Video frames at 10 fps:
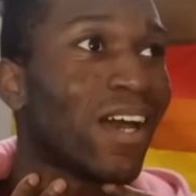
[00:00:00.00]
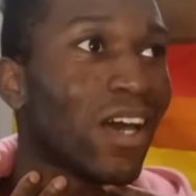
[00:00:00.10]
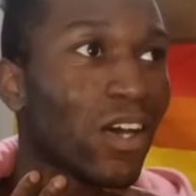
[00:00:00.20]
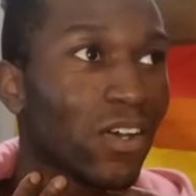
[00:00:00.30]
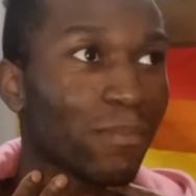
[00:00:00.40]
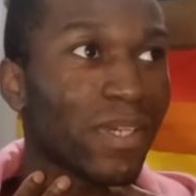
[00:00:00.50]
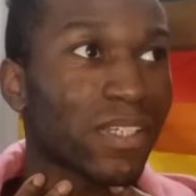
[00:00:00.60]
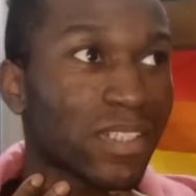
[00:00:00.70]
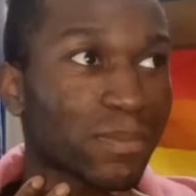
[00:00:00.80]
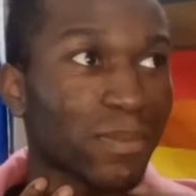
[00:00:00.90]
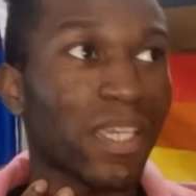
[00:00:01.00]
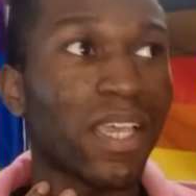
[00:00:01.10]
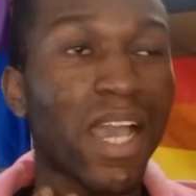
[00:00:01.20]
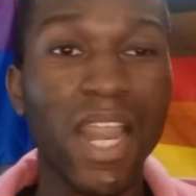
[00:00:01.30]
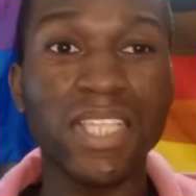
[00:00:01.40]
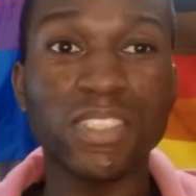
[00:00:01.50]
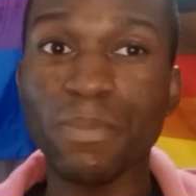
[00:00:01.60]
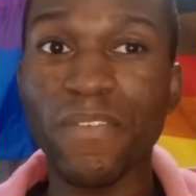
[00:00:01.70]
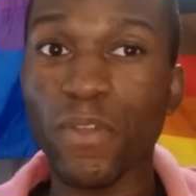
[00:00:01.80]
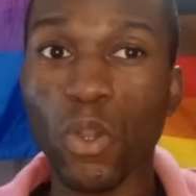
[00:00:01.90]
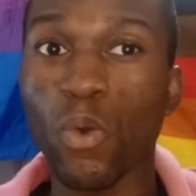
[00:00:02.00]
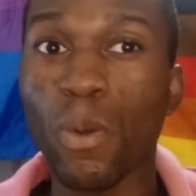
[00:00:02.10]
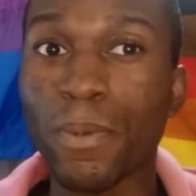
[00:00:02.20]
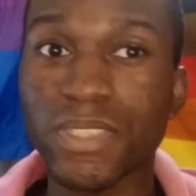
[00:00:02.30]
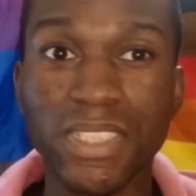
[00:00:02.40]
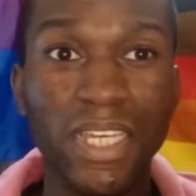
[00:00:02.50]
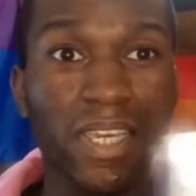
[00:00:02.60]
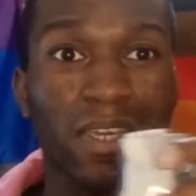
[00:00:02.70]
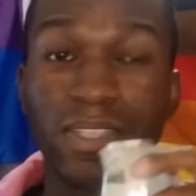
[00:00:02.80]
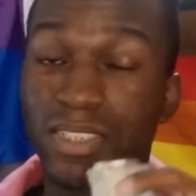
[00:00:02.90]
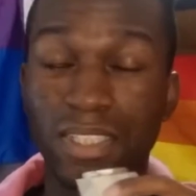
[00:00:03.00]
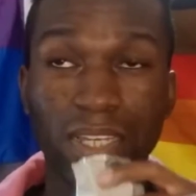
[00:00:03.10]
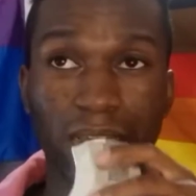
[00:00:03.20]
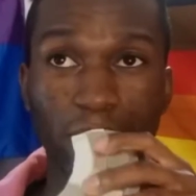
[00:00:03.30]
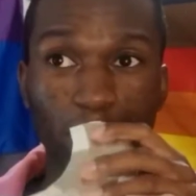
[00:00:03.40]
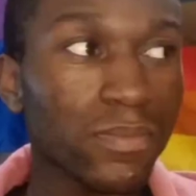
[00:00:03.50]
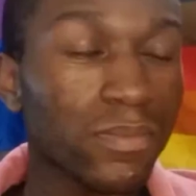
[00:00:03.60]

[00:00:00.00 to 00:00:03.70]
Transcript: Oh my goodness me. I used to do my vocal warm-up tonight.